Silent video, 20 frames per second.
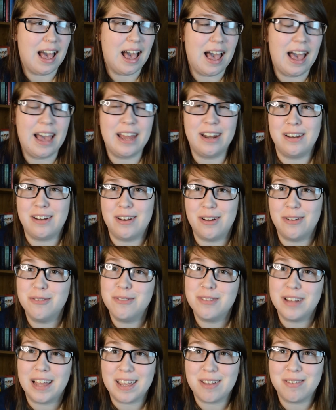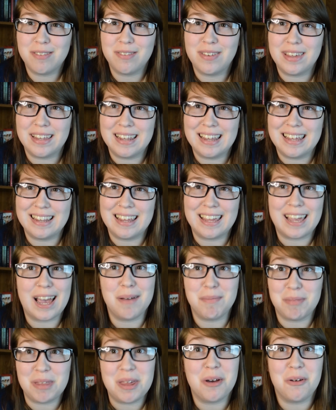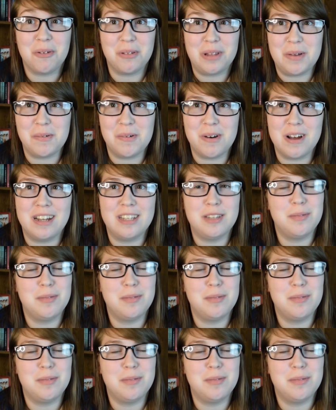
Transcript: I don't like feeling like I'm the only one,